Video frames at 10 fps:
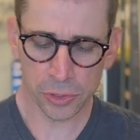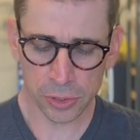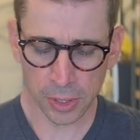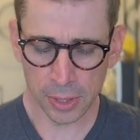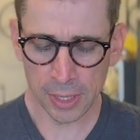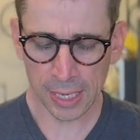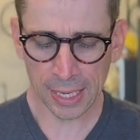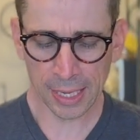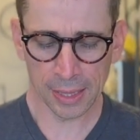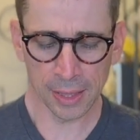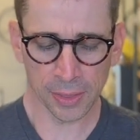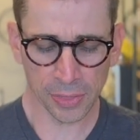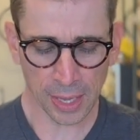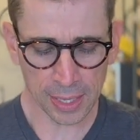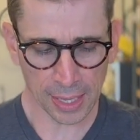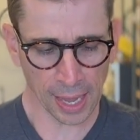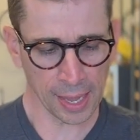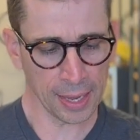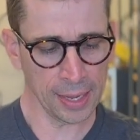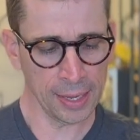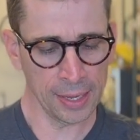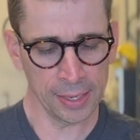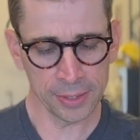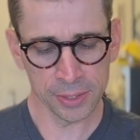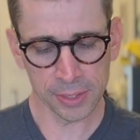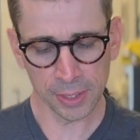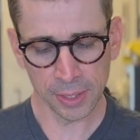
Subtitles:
the thing that is